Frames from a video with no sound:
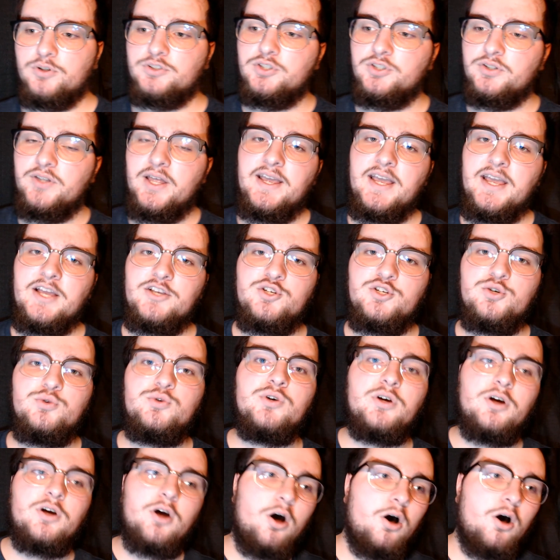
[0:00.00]
so they get you to
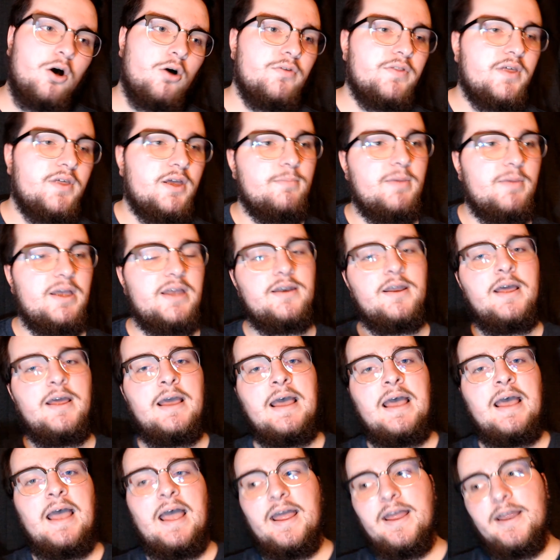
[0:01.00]
call them
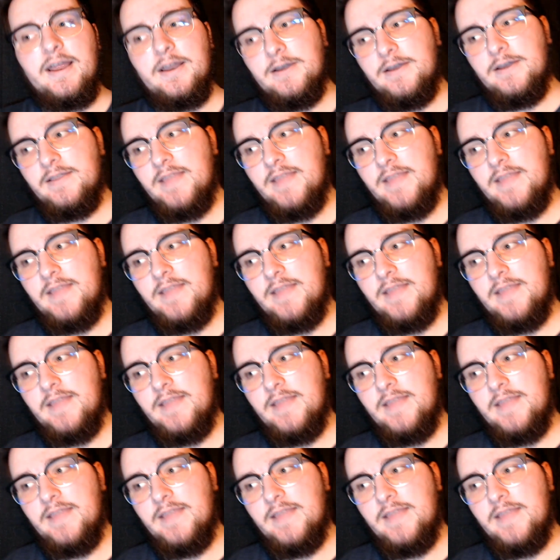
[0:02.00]
and